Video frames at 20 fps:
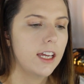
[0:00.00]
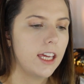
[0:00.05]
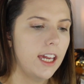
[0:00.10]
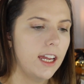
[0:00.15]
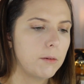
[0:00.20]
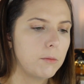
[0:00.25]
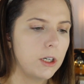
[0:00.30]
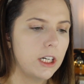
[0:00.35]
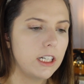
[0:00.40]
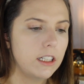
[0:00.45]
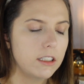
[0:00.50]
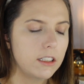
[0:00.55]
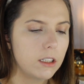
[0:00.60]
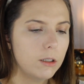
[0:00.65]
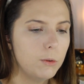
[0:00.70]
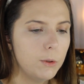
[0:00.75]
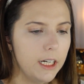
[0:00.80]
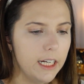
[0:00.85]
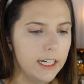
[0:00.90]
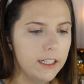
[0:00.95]
camera in a
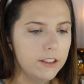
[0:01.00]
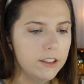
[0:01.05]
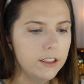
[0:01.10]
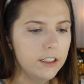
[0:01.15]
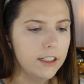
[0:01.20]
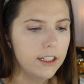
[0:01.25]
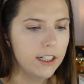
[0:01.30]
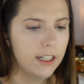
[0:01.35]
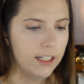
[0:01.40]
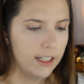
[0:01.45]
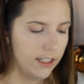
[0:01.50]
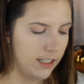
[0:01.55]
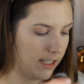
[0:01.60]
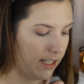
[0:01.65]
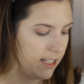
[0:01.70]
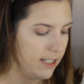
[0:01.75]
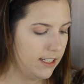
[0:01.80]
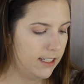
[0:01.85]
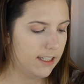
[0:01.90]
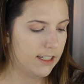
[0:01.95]
little while,
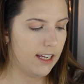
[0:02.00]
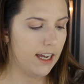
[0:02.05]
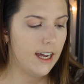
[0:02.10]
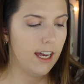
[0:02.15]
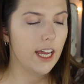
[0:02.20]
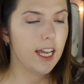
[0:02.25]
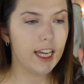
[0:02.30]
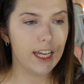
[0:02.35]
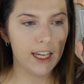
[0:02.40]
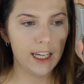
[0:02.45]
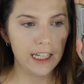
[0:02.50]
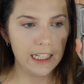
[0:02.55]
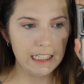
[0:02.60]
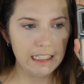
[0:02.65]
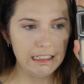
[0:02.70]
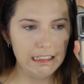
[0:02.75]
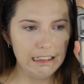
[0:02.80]
because I